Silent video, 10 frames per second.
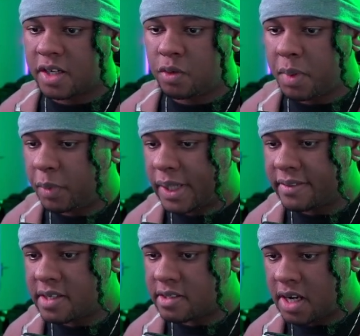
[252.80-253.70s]
And remember
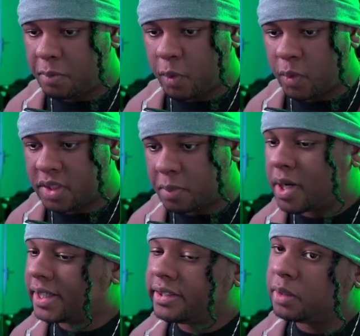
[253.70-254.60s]
that this time we want the
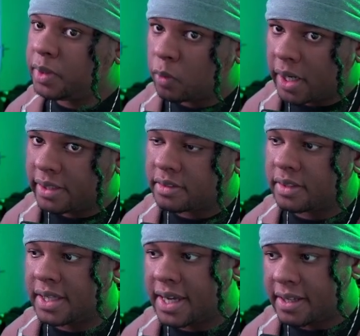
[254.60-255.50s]
body to be white,
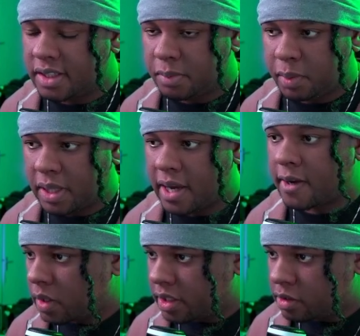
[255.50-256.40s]
the head to be
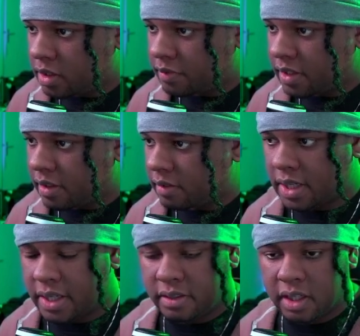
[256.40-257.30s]
black. We're gonna turn off the
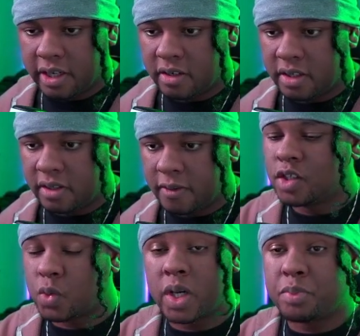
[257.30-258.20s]
head layer here.
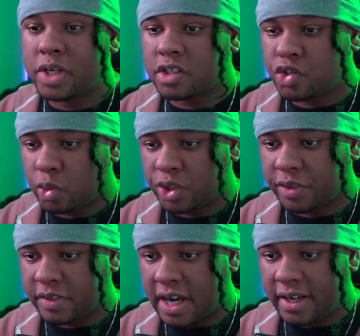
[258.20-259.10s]
So we're gonna press Control
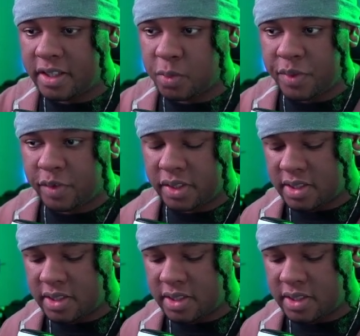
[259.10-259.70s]
Shift I to invert the